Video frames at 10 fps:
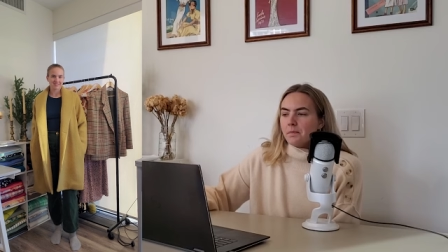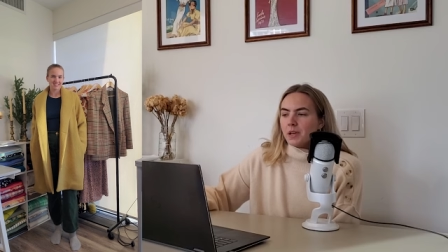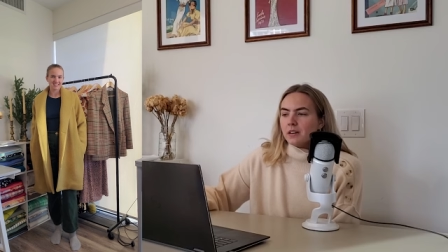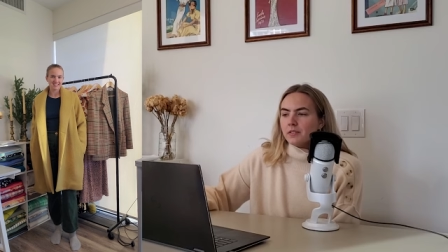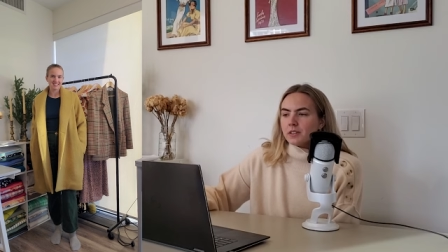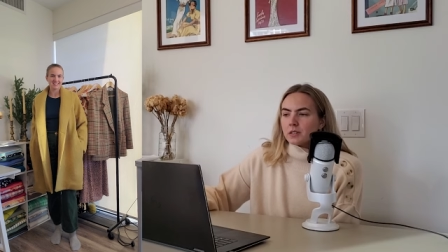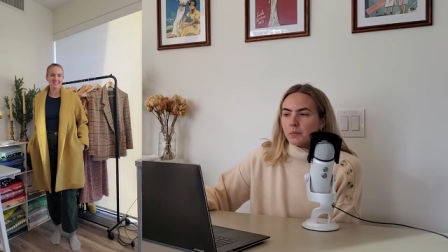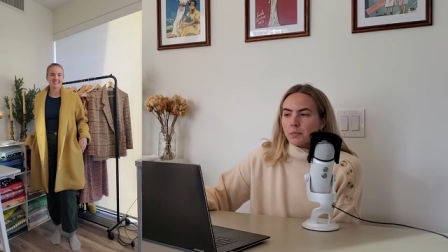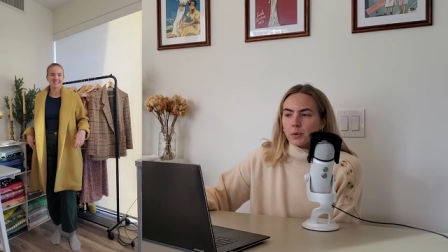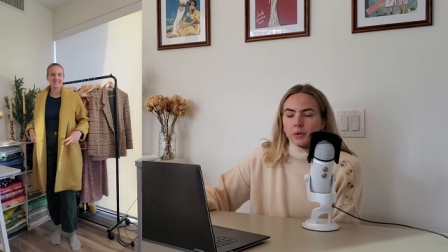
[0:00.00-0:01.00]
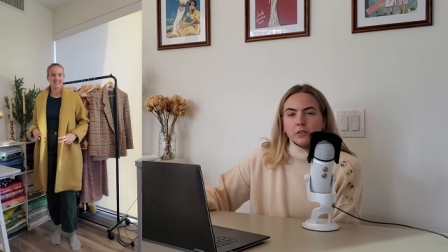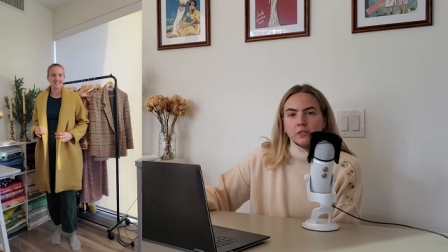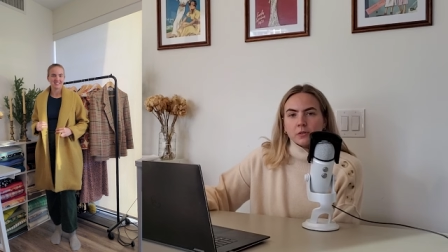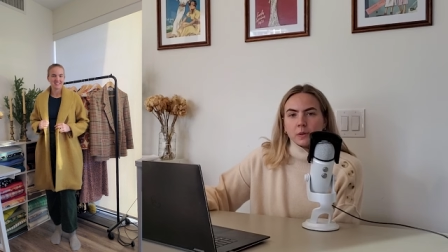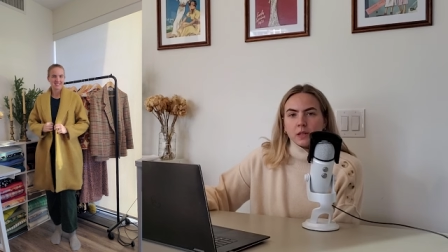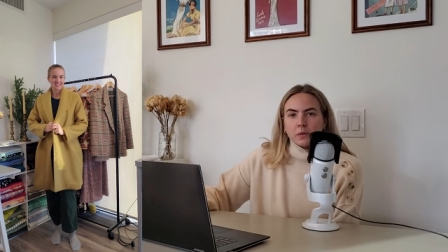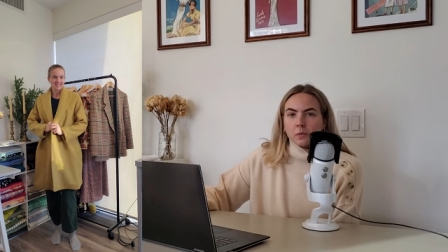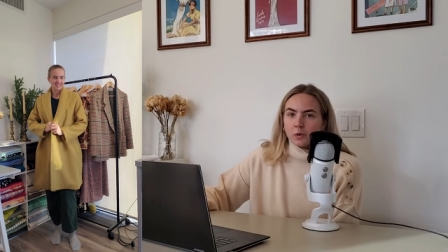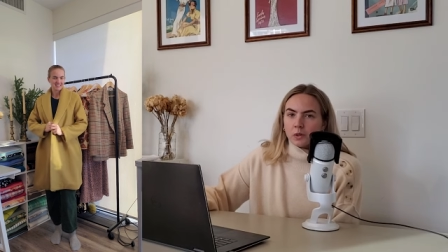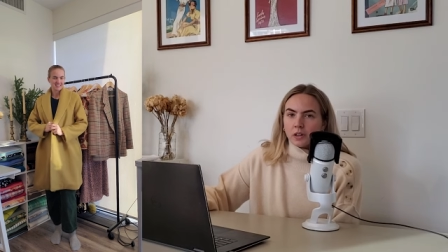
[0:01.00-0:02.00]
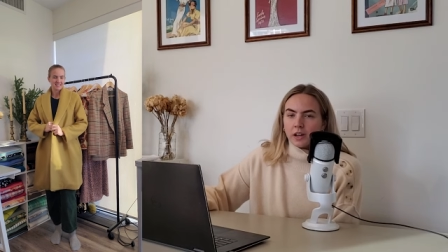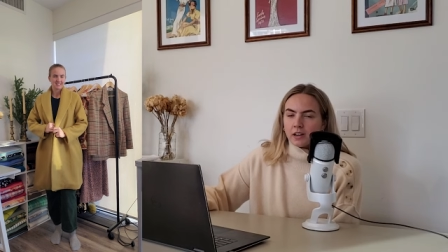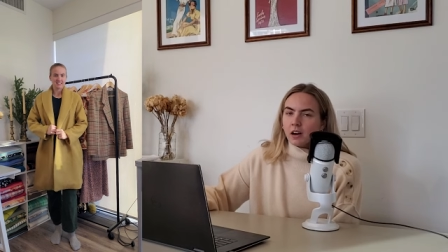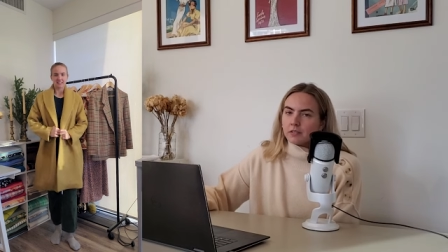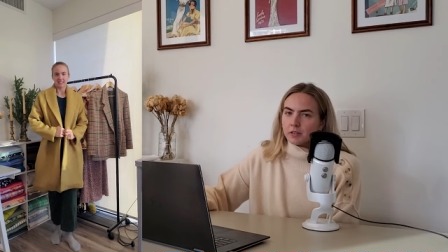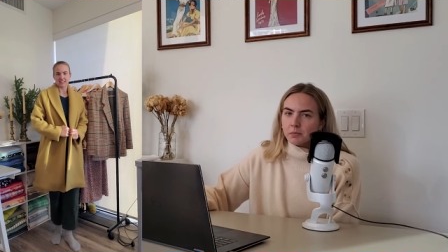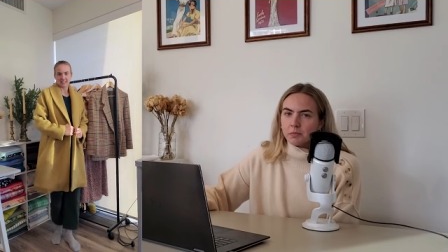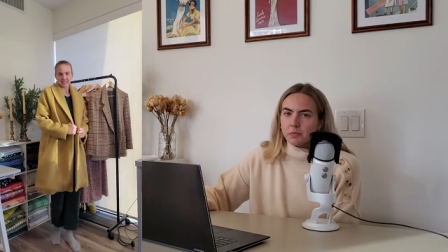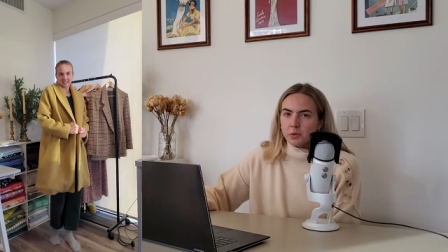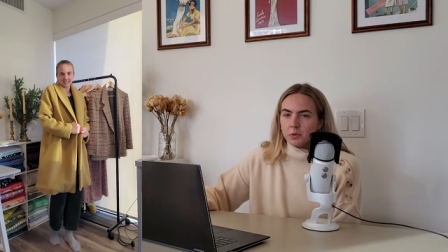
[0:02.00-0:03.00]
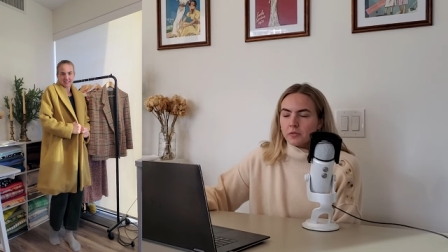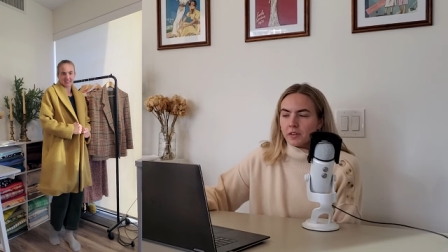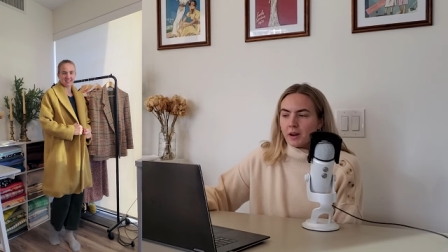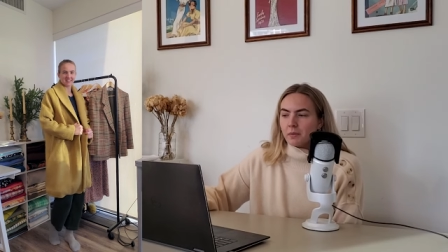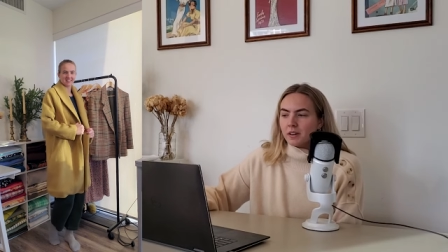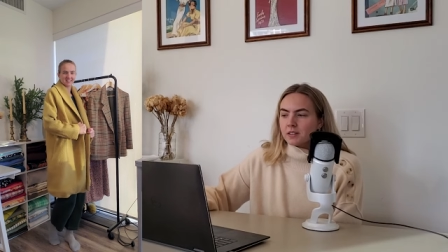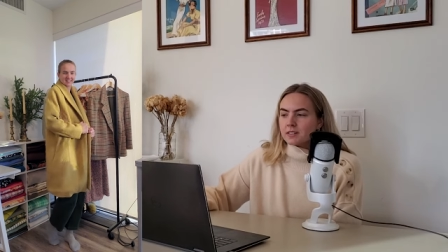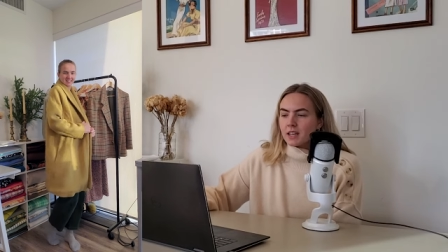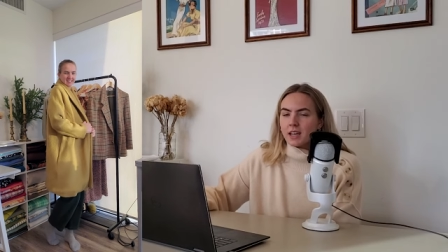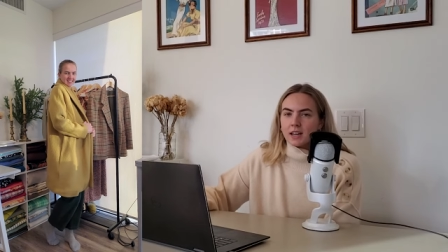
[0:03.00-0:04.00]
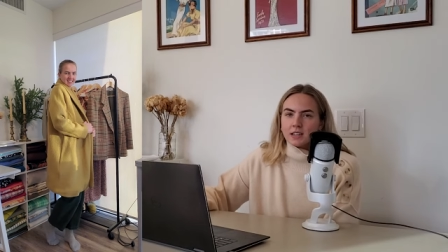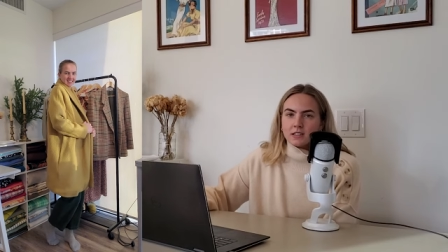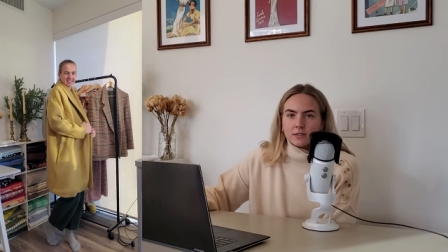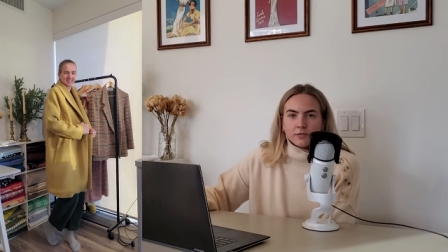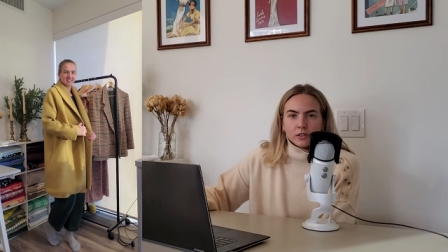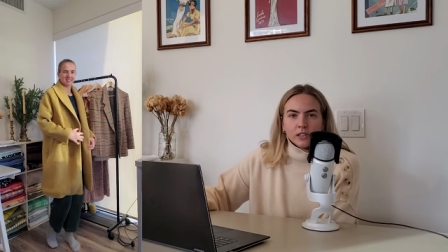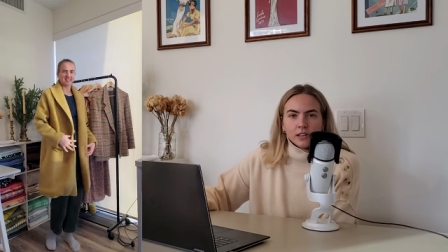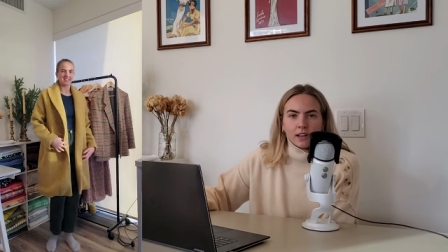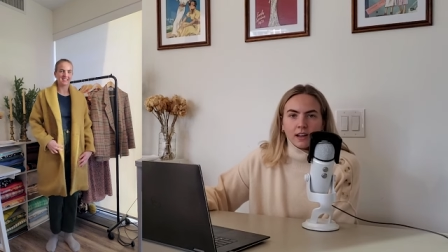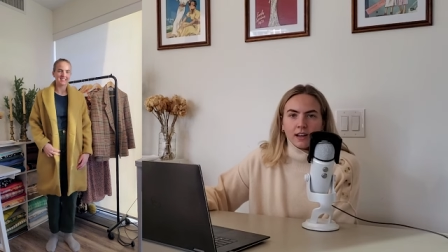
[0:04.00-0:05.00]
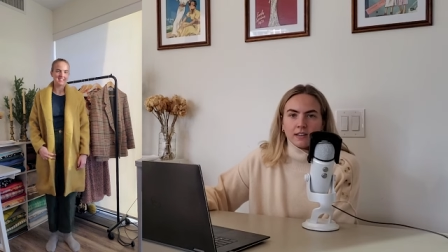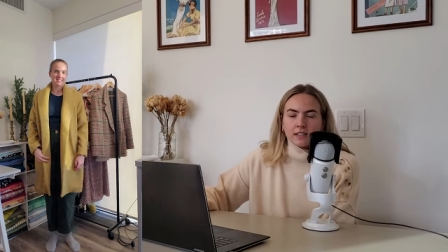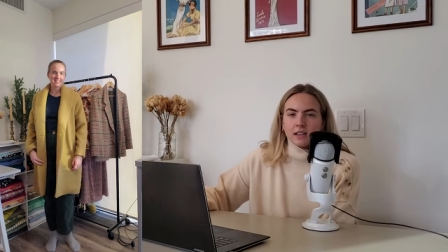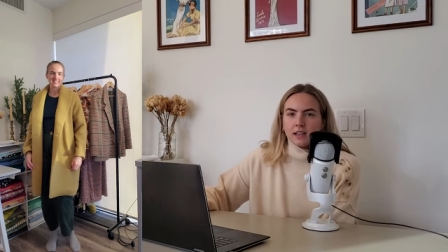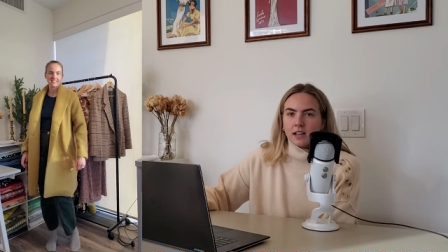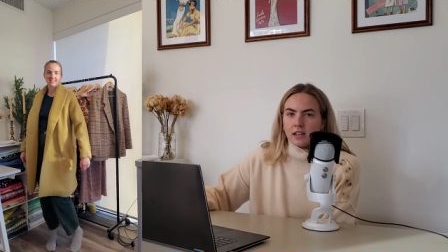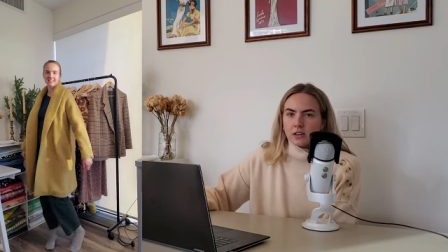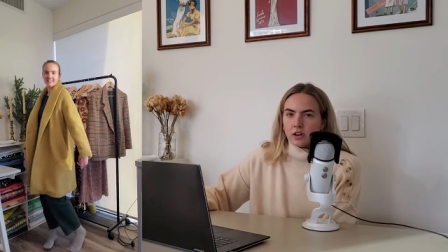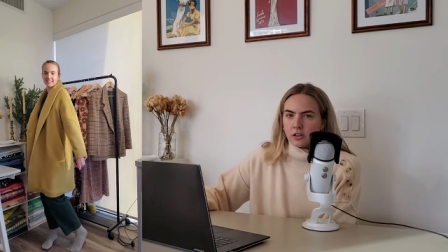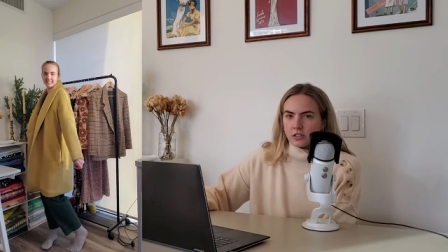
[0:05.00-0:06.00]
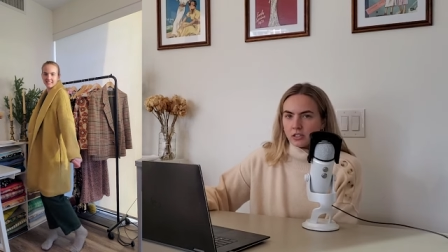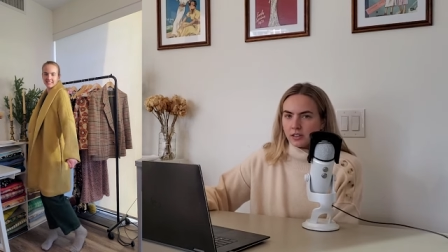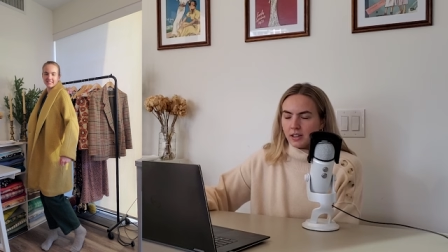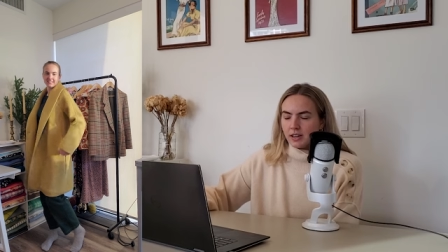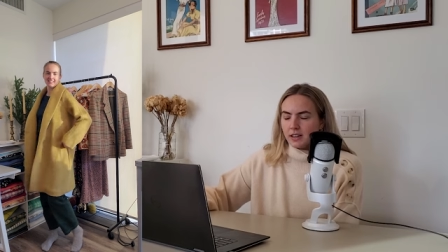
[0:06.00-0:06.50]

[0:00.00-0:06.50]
made of this boiled green wool I got from Mood Fabrics, and it's fully lined in a kasha lining.